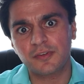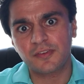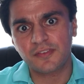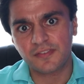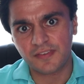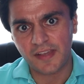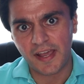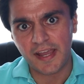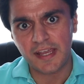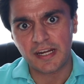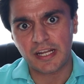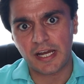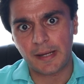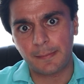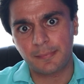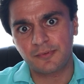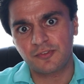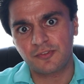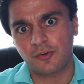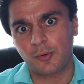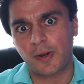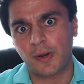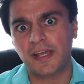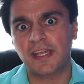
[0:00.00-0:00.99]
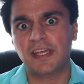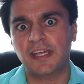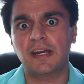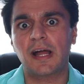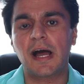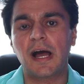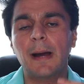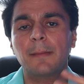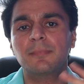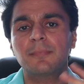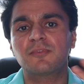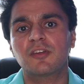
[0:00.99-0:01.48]
signup so I can
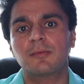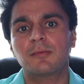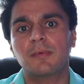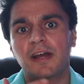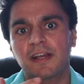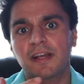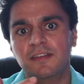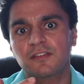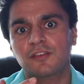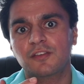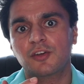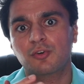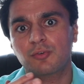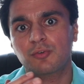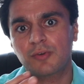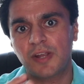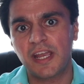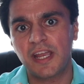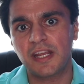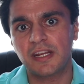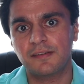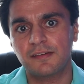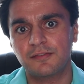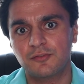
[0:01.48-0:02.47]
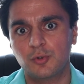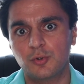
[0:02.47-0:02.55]
optimize the creative